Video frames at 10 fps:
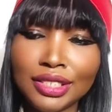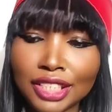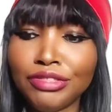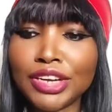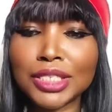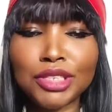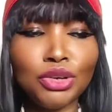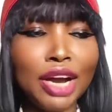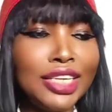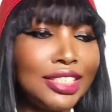If a
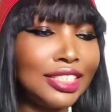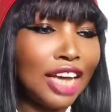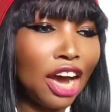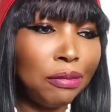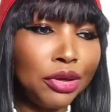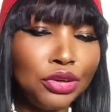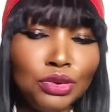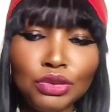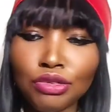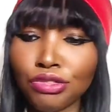spiritualist is helping
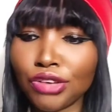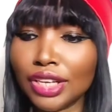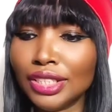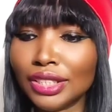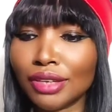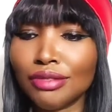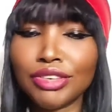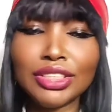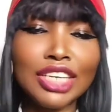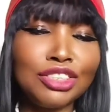you to fulfill
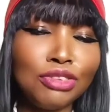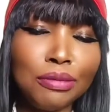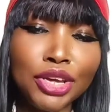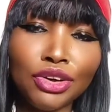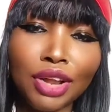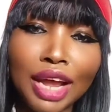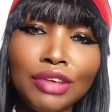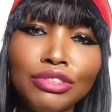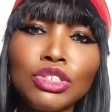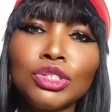something, transforming your
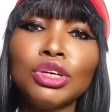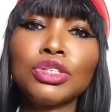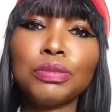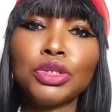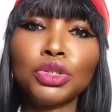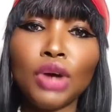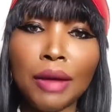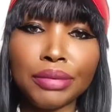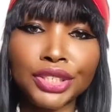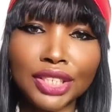life, you're supposed to
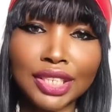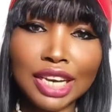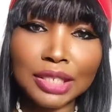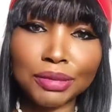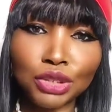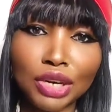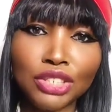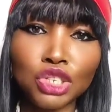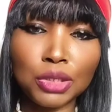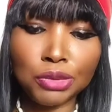appreciate that
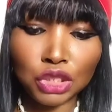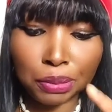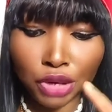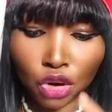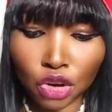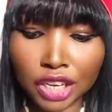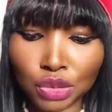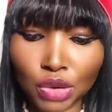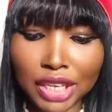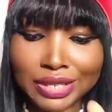spirituality. You're supposed to be
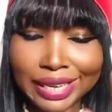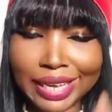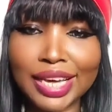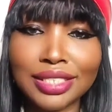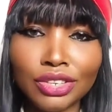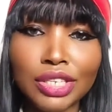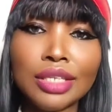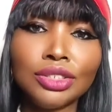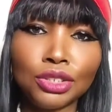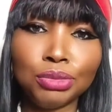honest. When you say yes, your
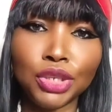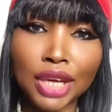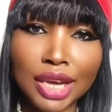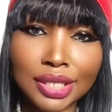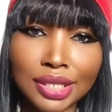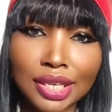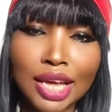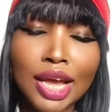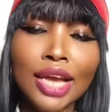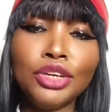yes should be yes.
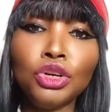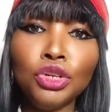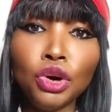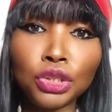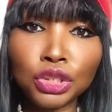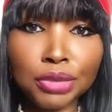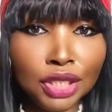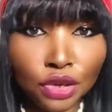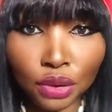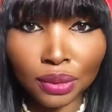Your no should be
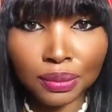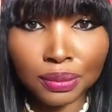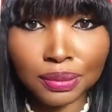no.